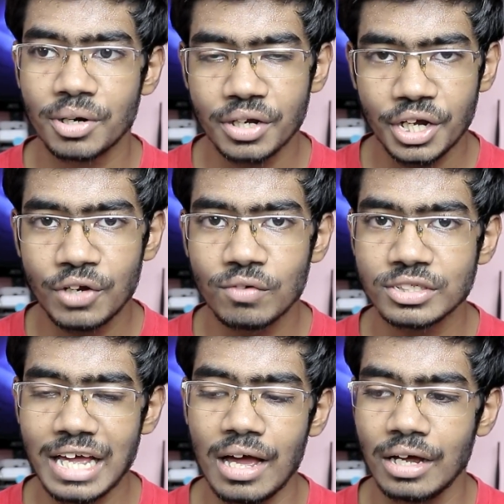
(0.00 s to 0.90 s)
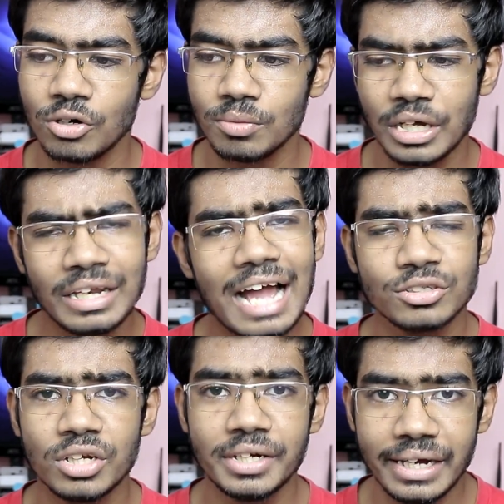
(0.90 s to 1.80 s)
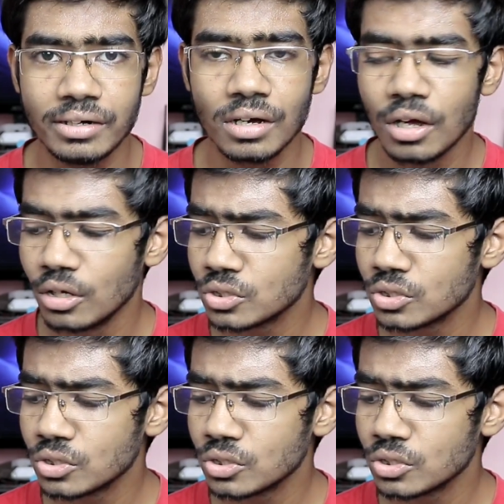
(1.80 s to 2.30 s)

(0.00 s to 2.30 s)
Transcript: but it was it actually did.